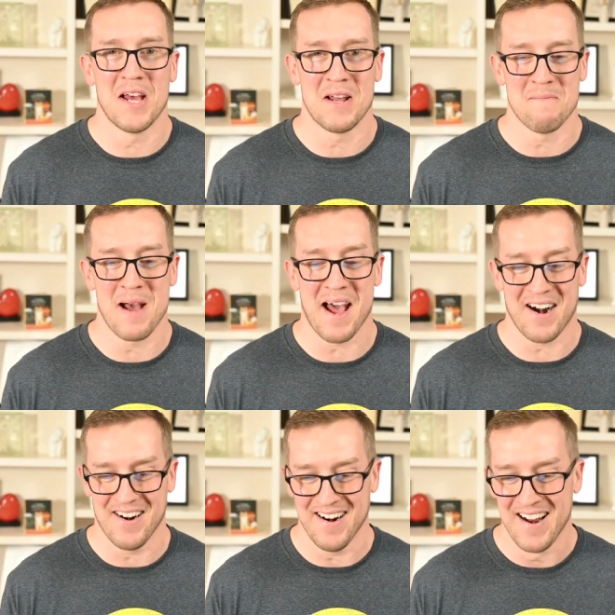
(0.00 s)
Dew didn't
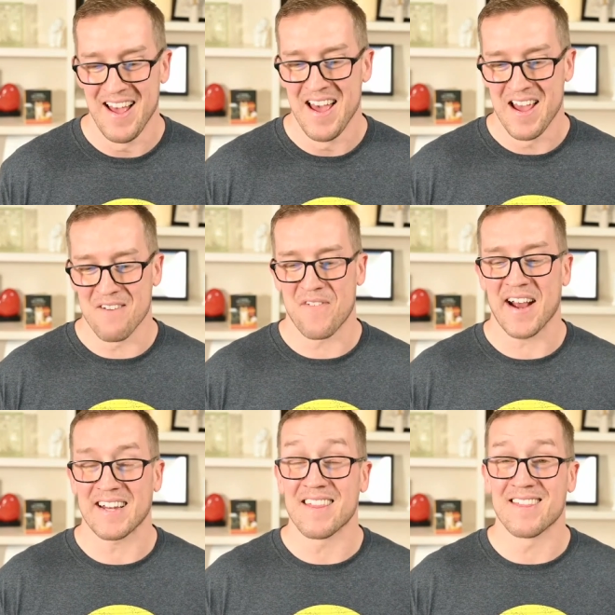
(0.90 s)
matter. In
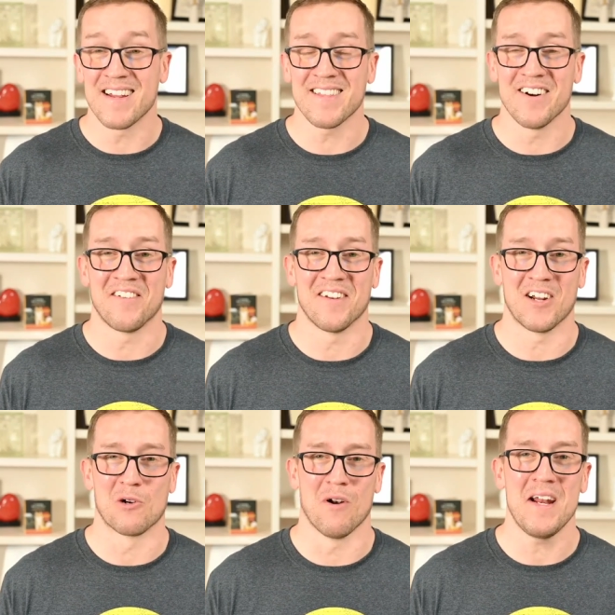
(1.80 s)
fact, I think there's an
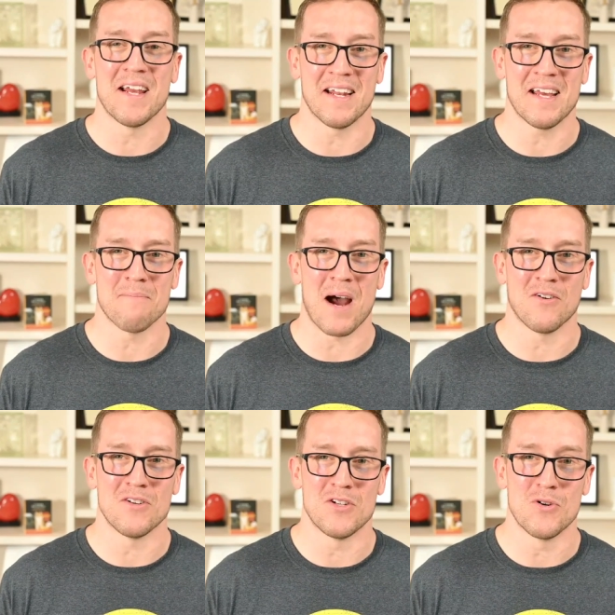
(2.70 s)
ingredient in
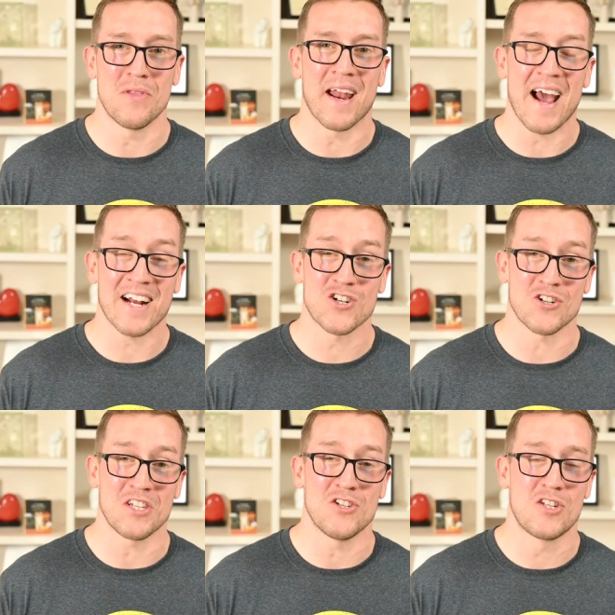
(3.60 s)
Mountain Dew that
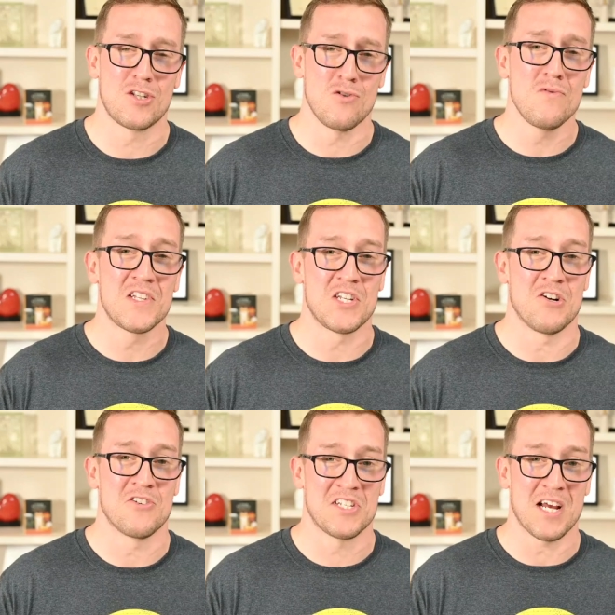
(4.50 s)
actually soothes
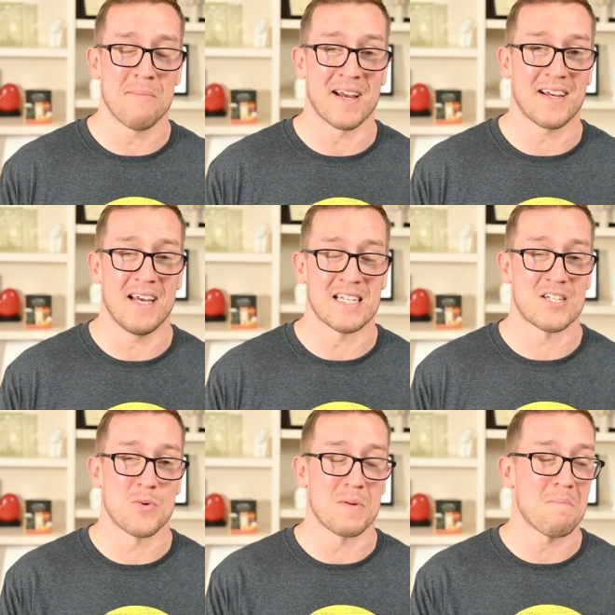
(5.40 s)
your stomach, is
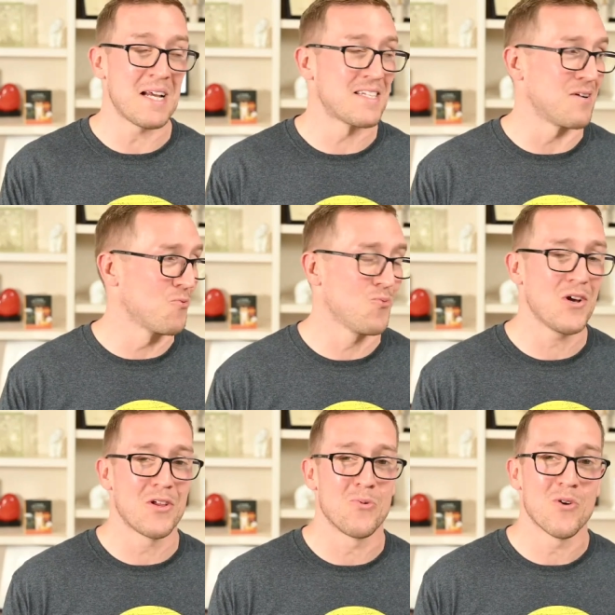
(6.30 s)
so it makes it
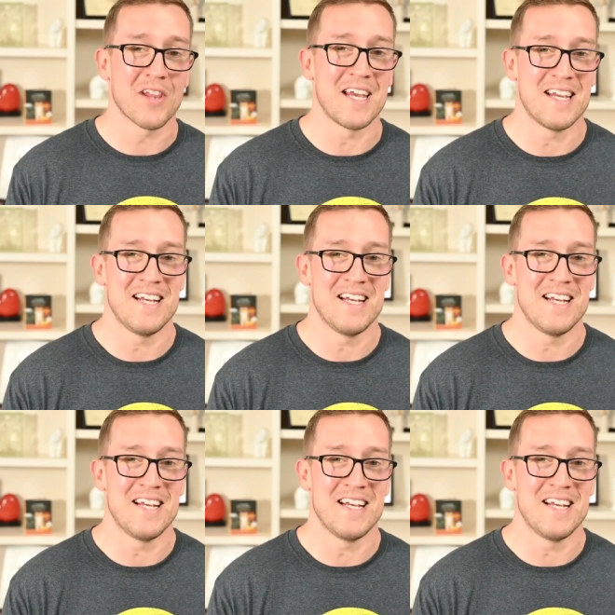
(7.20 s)
really really